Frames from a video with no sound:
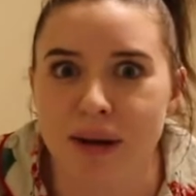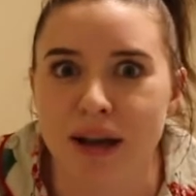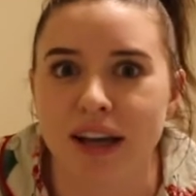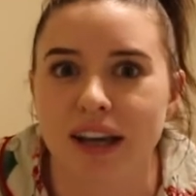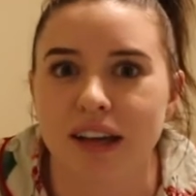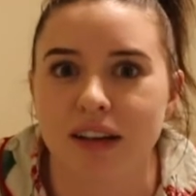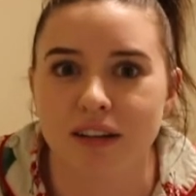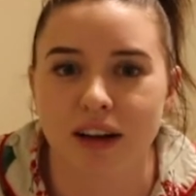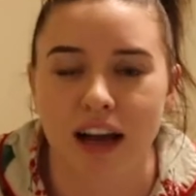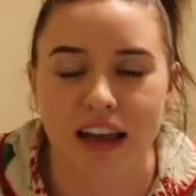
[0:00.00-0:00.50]

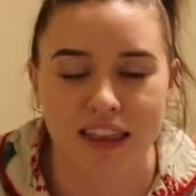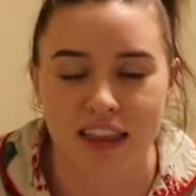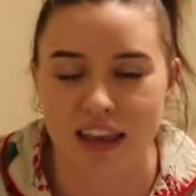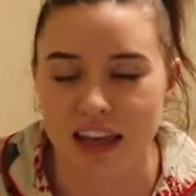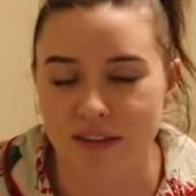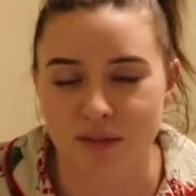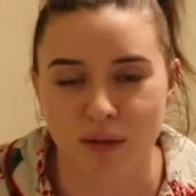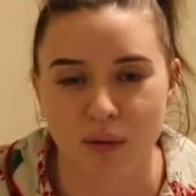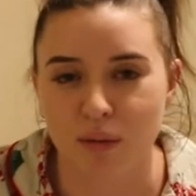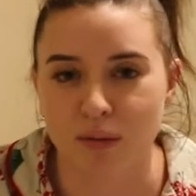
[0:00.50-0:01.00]
I
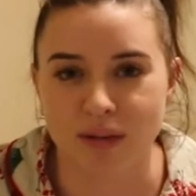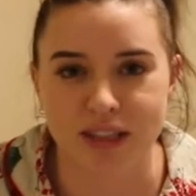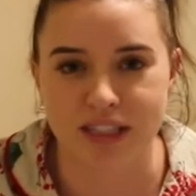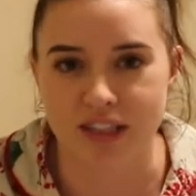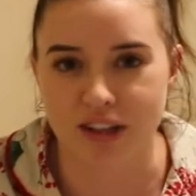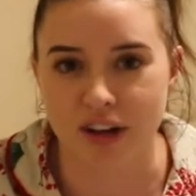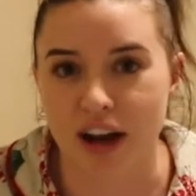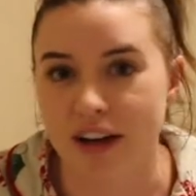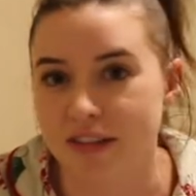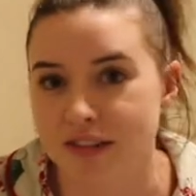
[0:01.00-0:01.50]
think everyone wants
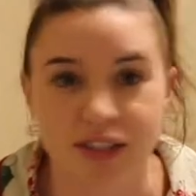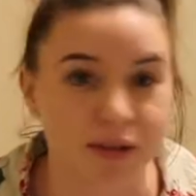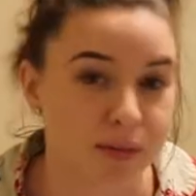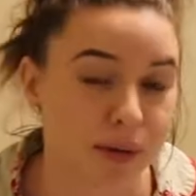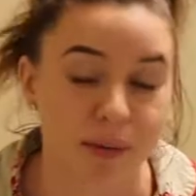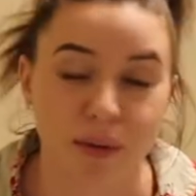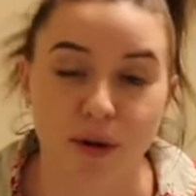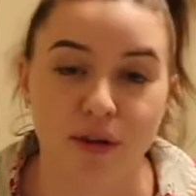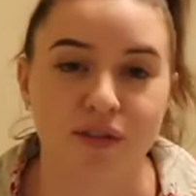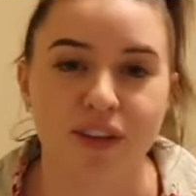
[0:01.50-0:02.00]
their house to
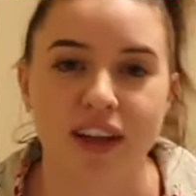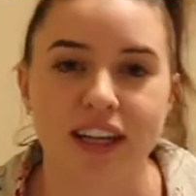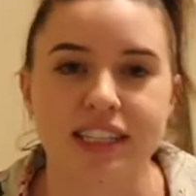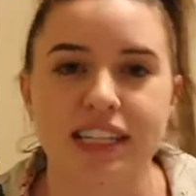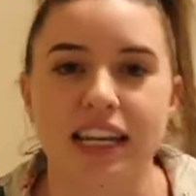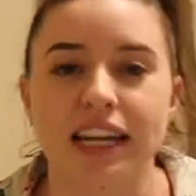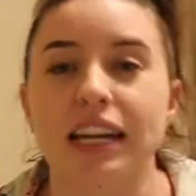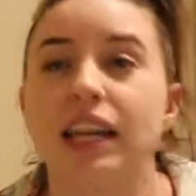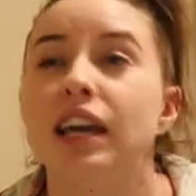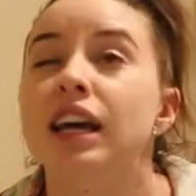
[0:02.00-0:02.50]
be perfect
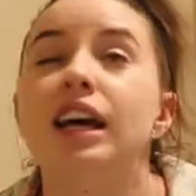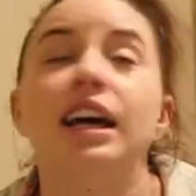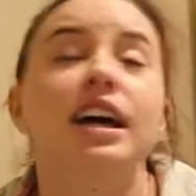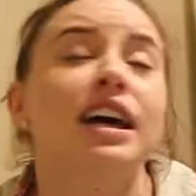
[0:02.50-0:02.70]
and